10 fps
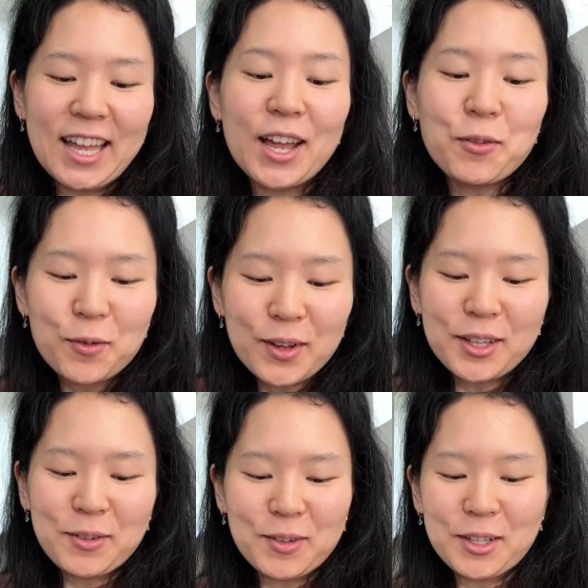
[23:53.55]
I
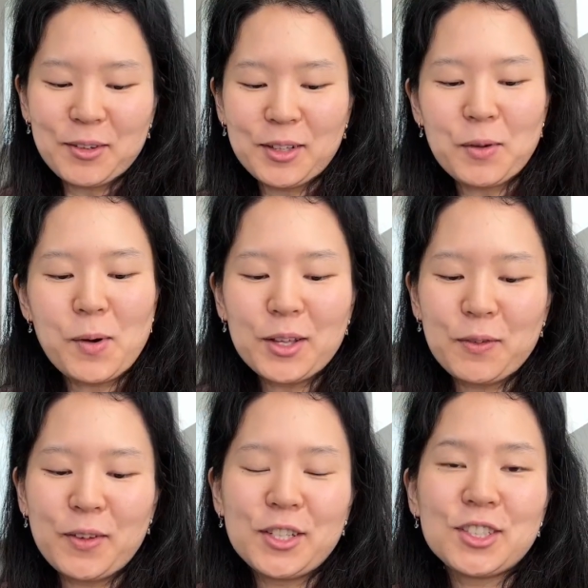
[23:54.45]
really want to
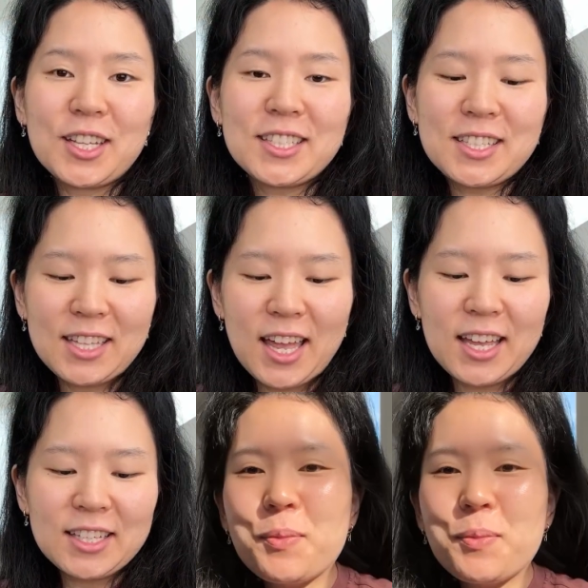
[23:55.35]
finish this today.